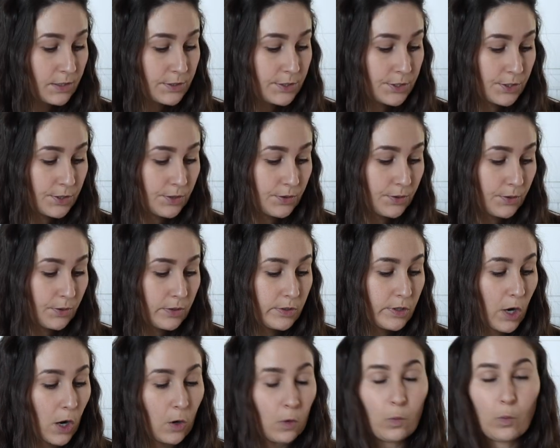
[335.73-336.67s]
to
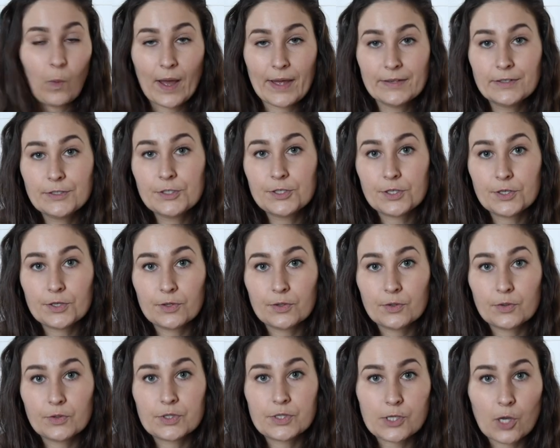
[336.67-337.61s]
know when
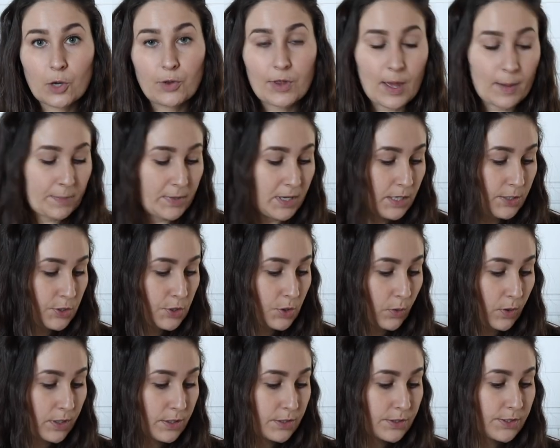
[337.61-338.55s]
to sow them
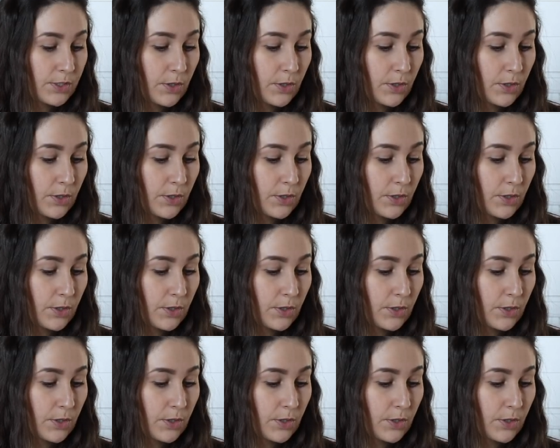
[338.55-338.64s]
indoors.